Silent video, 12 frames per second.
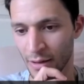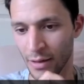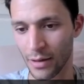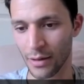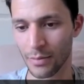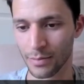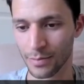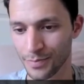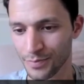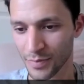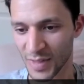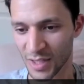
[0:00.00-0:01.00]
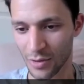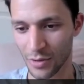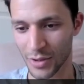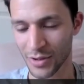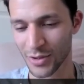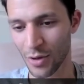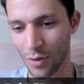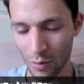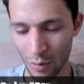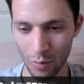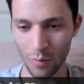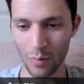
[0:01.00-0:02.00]
Um, so there's
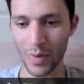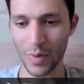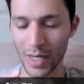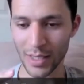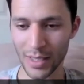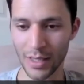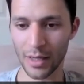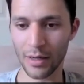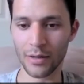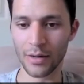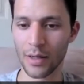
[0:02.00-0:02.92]
so much there.